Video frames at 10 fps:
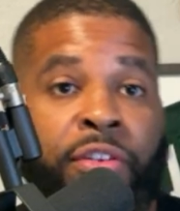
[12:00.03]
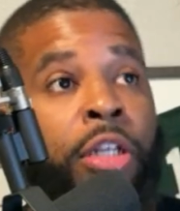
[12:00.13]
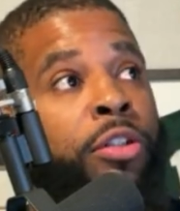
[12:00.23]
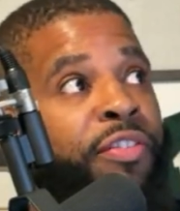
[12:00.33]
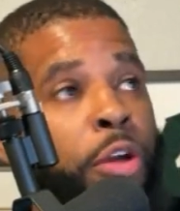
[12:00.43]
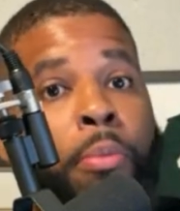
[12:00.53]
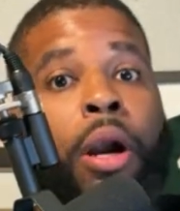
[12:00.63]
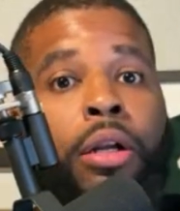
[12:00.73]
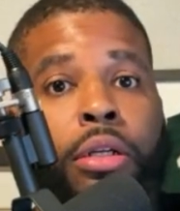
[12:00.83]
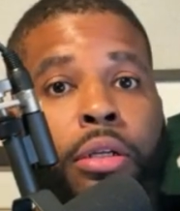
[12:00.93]
years of your
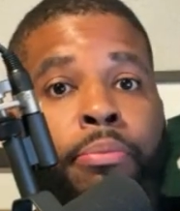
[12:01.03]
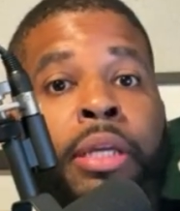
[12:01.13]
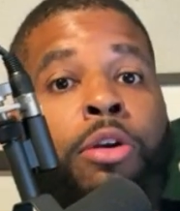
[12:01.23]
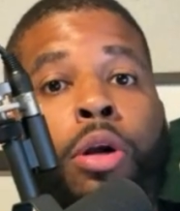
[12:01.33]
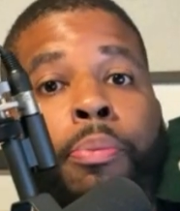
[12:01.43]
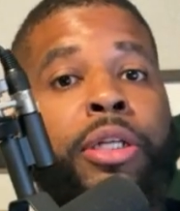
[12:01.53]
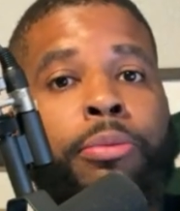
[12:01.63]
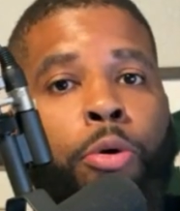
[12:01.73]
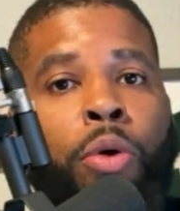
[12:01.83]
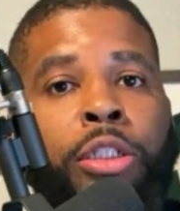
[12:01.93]
mark being on a
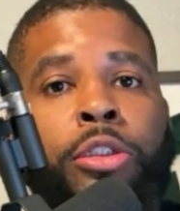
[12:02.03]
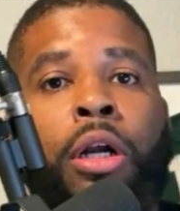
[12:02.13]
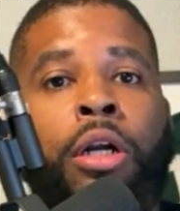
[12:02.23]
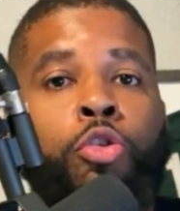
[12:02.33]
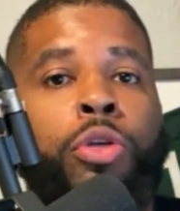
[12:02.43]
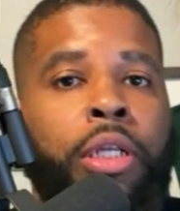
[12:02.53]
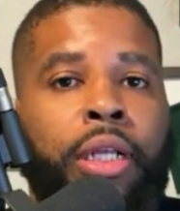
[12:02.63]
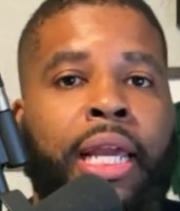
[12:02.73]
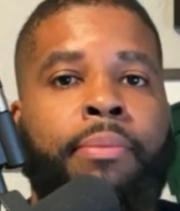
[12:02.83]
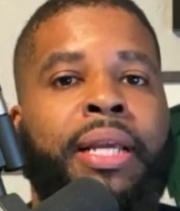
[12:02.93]
principal registrar, you can
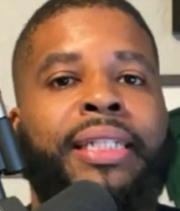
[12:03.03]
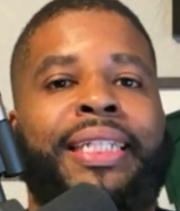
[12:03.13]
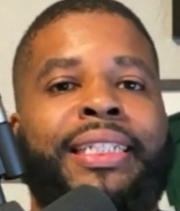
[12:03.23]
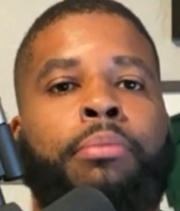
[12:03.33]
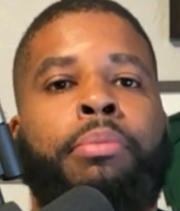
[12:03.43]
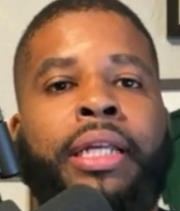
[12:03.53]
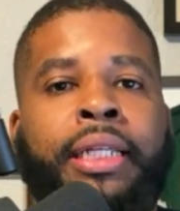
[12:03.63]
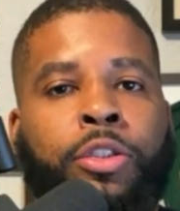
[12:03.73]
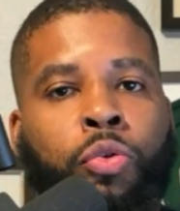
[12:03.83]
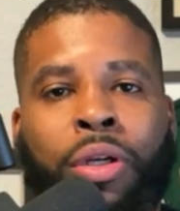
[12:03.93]
claim
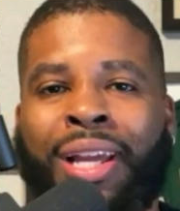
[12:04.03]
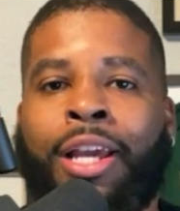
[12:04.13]
incontestability to it.